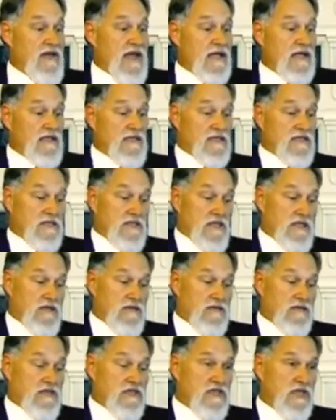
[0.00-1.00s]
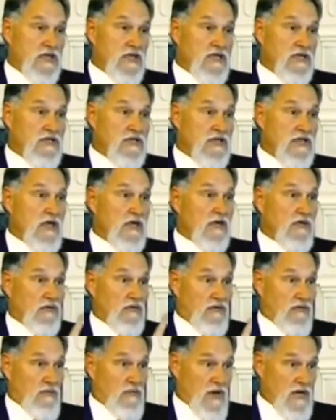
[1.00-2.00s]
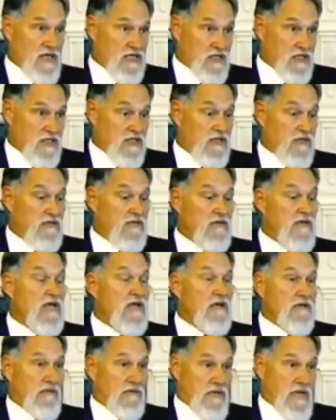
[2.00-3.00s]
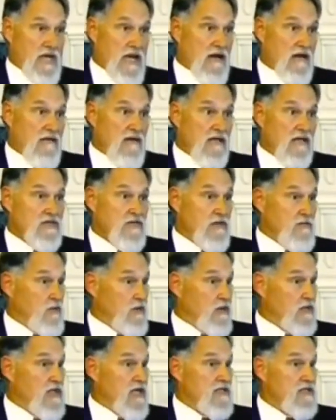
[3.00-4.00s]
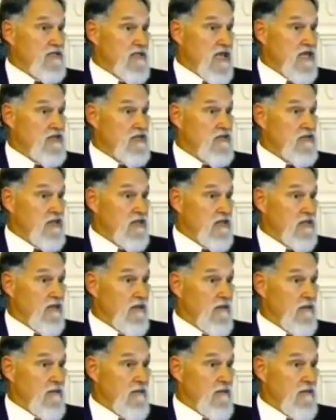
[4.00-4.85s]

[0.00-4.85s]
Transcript: The fact is, neither the judge, nor the prosecutor, nor the IRS could bring that statute